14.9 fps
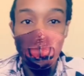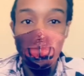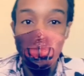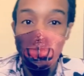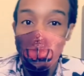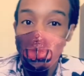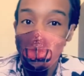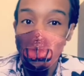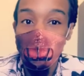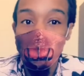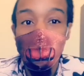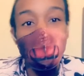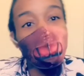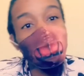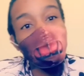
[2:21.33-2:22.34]
So do I
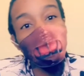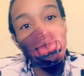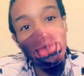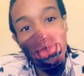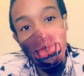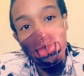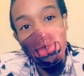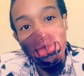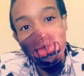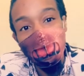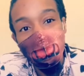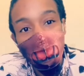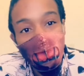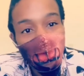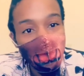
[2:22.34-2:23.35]
look scary?
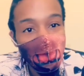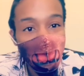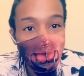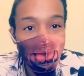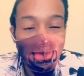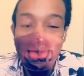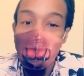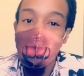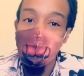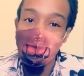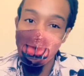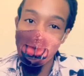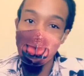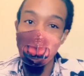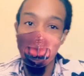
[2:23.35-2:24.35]
Y'all tell
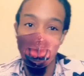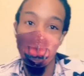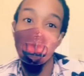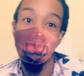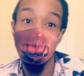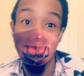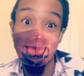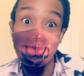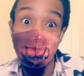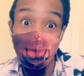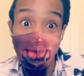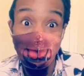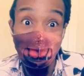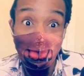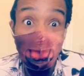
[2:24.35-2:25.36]
me what I look like.
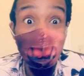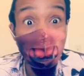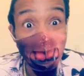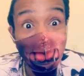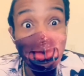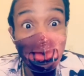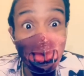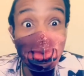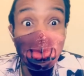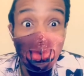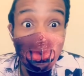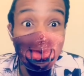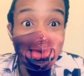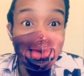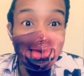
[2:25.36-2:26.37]
Do I look a
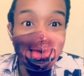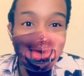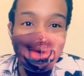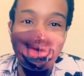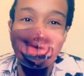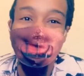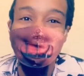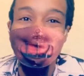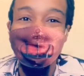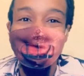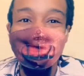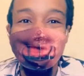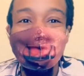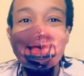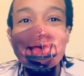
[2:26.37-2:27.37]
mess?
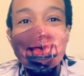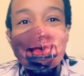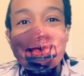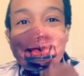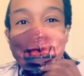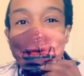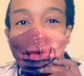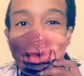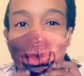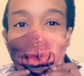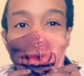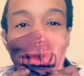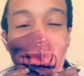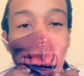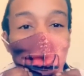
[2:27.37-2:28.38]

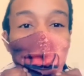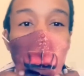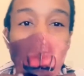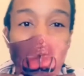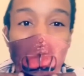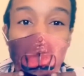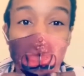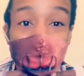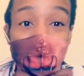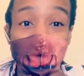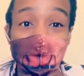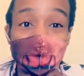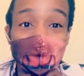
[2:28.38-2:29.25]
Okay, this is me.